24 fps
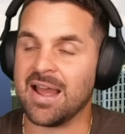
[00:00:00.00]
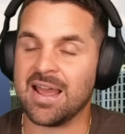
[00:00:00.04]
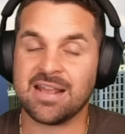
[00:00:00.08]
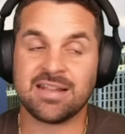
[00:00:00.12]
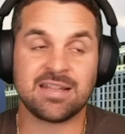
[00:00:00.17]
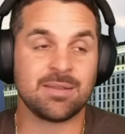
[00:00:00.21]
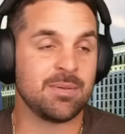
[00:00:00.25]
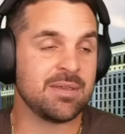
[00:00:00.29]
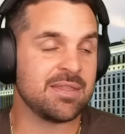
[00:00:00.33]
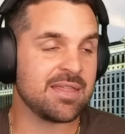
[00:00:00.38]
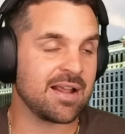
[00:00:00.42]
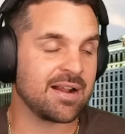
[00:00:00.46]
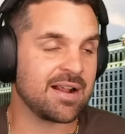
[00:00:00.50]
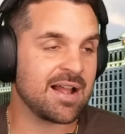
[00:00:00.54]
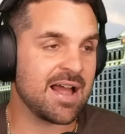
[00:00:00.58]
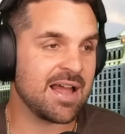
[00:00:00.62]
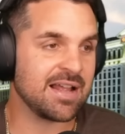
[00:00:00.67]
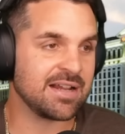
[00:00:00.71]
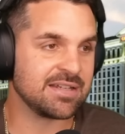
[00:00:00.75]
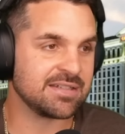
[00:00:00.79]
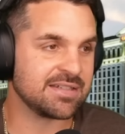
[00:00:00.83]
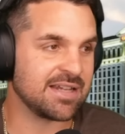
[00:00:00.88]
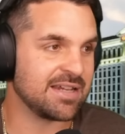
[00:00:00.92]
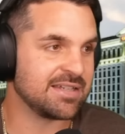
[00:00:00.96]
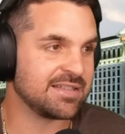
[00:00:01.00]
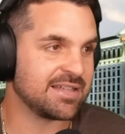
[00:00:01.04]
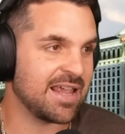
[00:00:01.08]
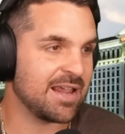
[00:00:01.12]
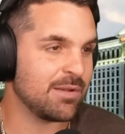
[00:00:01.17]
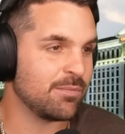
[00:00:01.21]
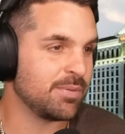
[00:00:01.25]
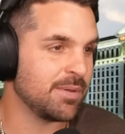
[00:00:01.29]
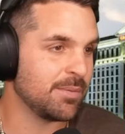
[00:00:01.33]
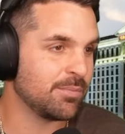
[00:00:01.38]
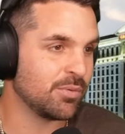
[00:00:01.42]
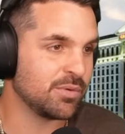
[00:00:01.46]
hate to be that guy, because I used to
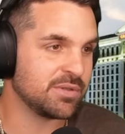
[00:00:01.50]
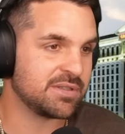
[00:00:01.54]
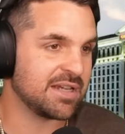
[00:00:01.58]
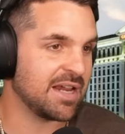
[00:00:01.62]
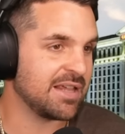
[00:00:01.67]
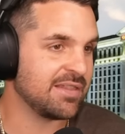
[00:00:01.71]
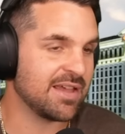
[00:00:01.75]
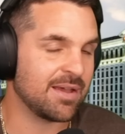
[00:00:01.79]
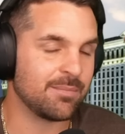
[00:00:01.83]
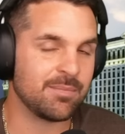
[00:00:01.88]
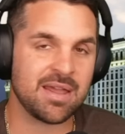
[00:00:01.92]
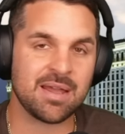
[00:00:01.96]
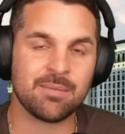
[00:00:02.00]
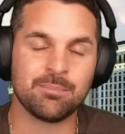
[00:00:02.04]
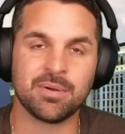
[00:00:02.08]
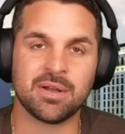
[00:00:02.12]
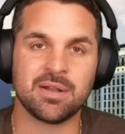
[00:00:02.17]
hate when people would say that, man.